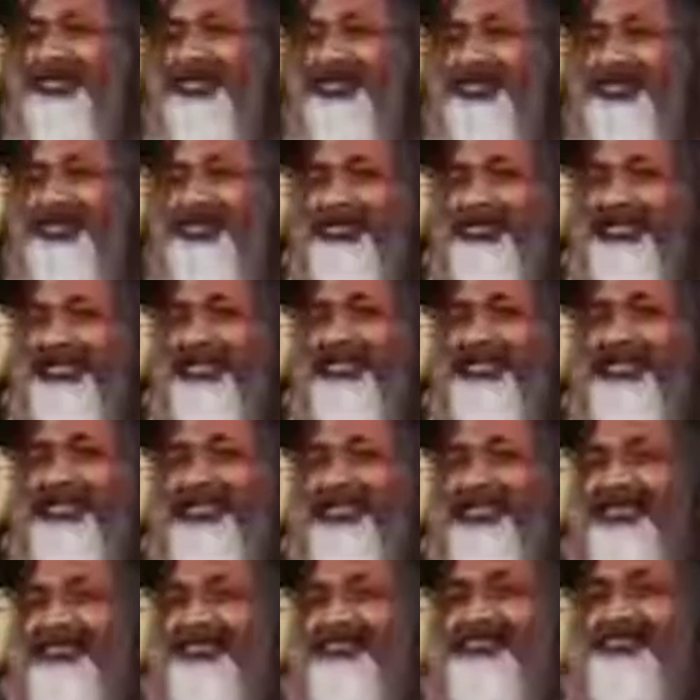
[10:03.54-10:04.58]
only
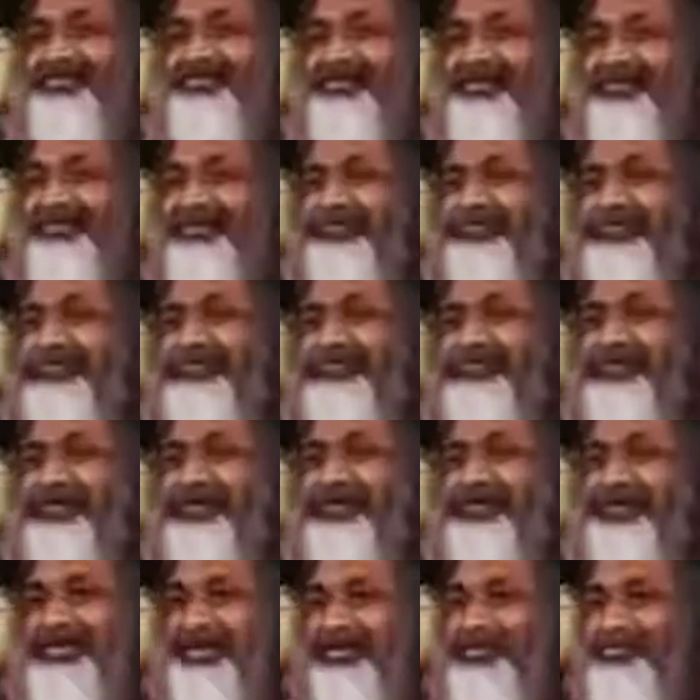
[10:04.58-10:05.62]
if
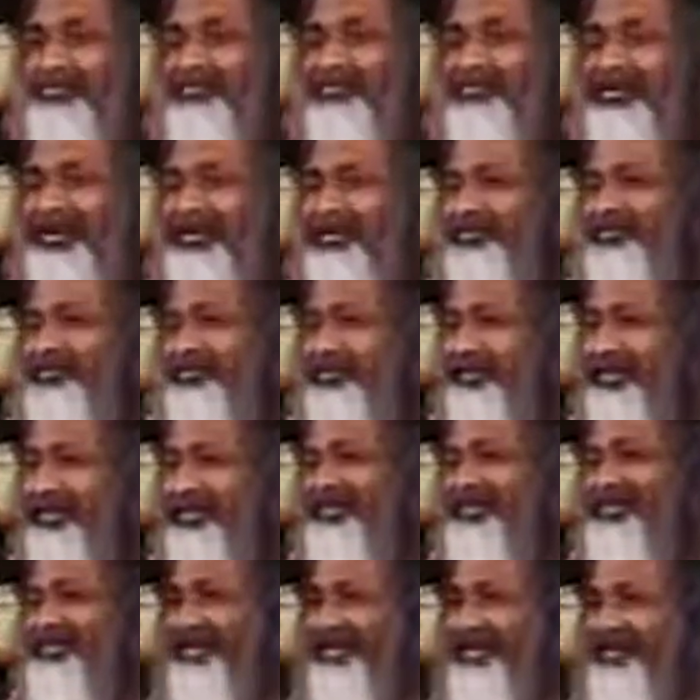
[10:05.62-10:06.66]
some 5
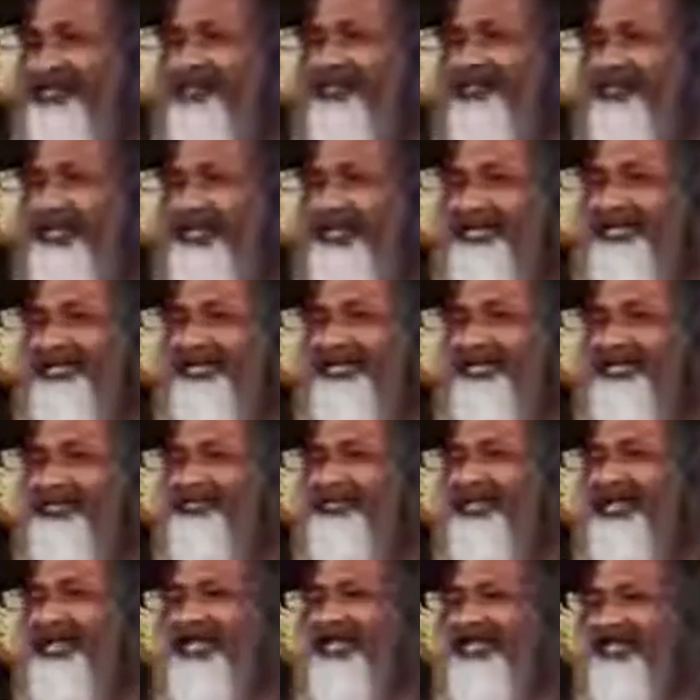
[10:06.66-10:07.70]
minutes are spent in the
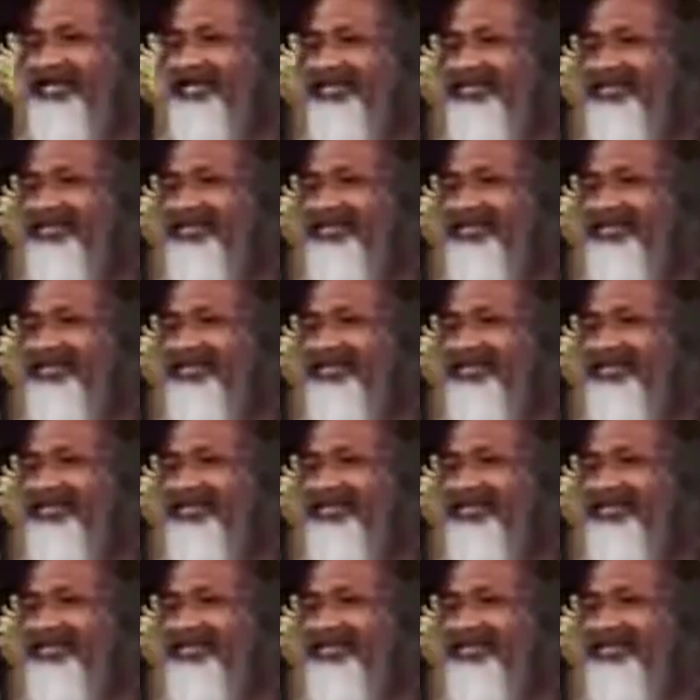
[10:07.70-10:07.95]
bank.